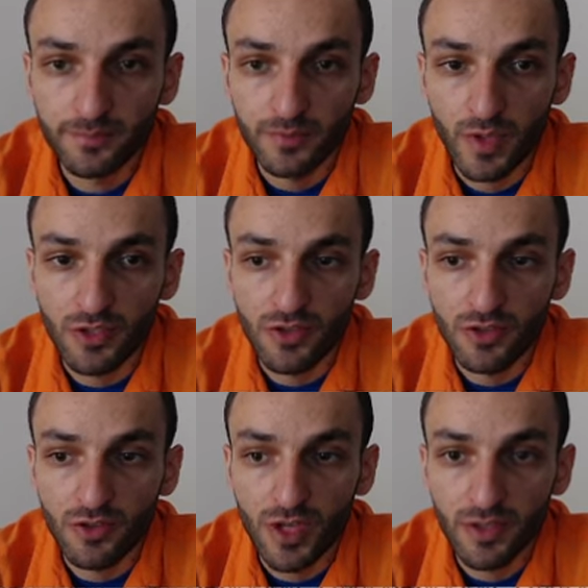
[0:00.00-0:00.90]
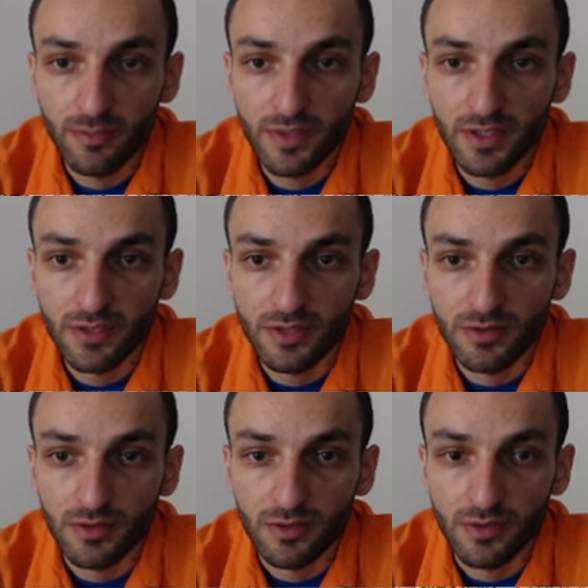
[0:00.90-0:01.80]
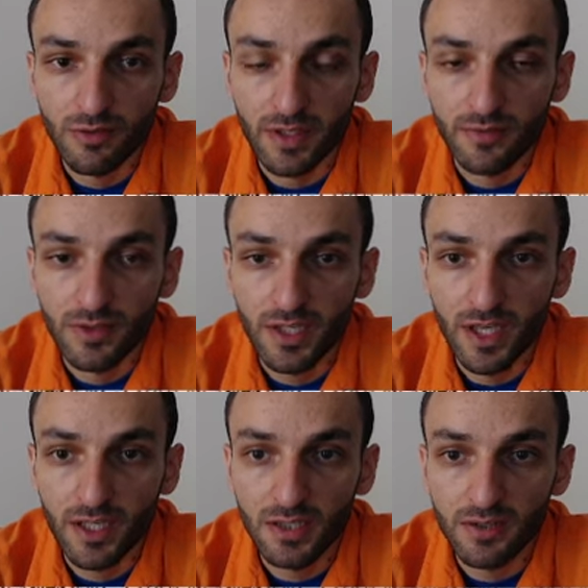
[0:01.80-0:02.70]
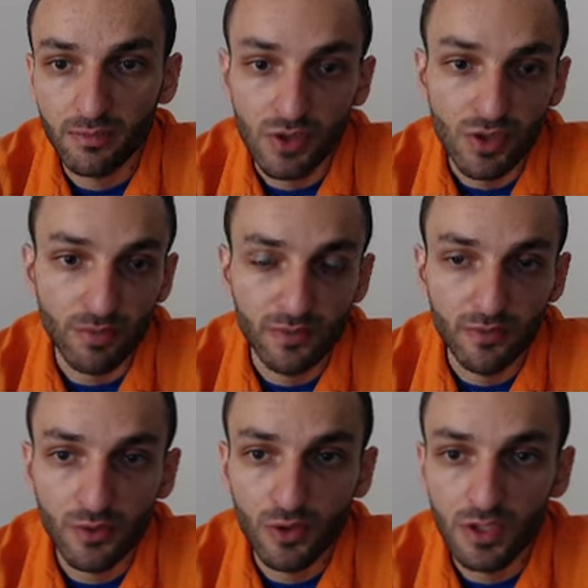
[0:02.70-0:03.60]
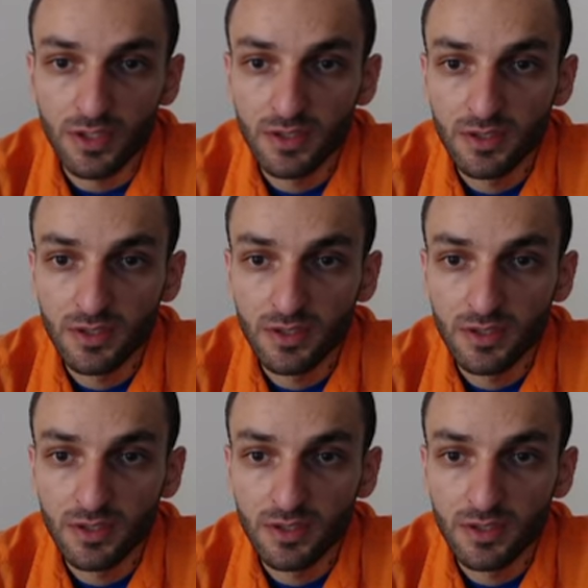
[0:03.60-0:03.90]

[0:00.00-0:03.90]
Knight g3 I played, uh, rook f8, bishop f4.